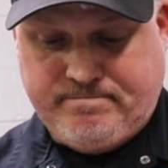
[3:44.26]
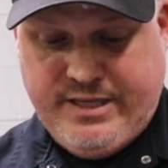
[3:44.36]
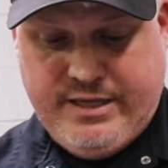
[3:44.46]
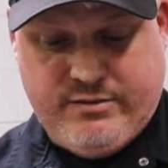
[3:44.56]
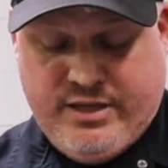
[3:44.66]

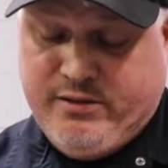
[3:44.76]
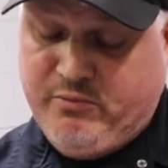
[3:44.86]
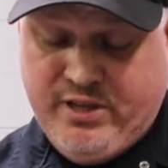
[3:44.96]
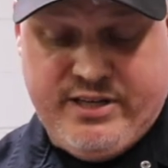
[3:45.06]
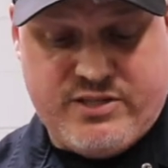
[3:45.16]

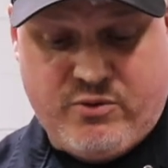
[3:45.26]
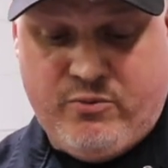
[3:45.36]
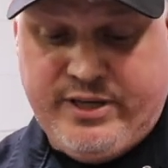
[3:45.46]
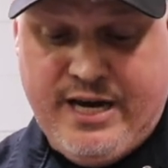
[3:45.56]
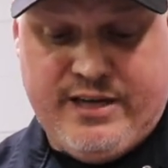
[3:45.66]
and that's what
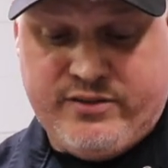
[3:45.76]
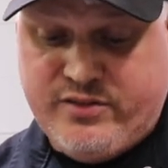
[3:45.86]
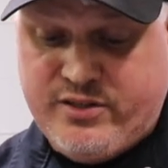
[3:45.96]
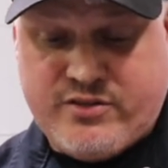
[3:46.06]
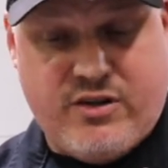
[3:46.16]
we got.
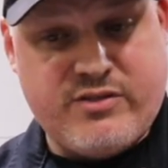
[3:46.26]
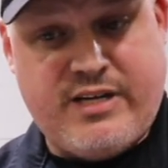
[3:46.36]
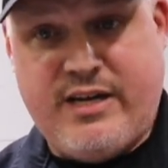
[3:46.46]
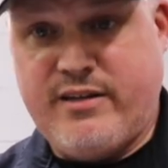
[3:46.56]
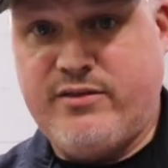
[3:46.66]
The exhaust
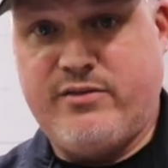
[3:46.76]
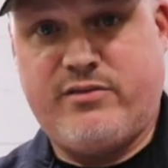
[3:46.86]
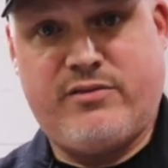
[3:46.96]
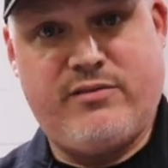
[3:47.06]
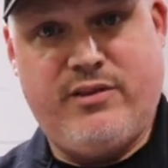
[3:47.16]
side is
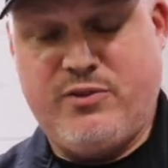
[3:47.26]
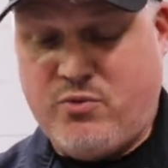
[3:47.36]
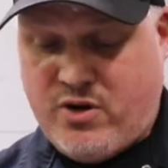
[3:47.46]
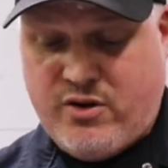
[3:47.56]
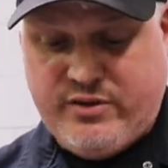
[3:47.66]

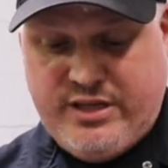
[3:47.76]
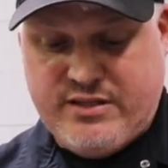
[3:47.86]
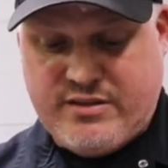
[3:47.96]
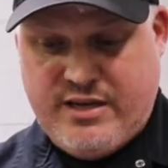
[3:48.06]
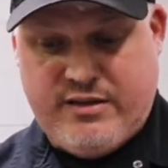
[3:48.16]
where all the
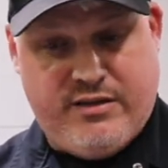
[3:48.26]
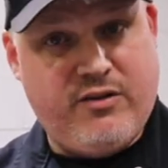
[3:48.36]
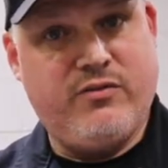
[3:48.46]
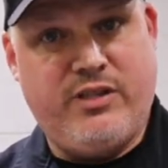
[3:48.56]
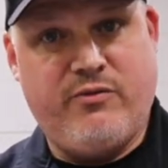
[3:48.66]
heat's at.
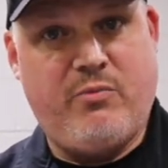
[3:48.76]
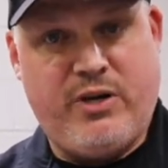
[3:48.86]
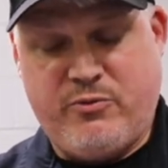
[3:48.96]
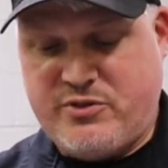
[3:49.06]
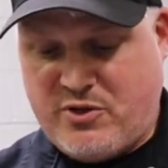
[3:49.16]

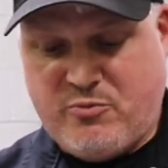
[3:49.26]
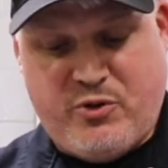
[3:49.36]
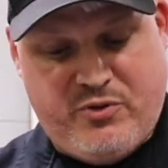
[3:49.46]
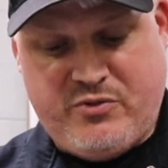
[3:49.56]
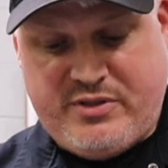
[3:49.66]
Everybody with a turbo knows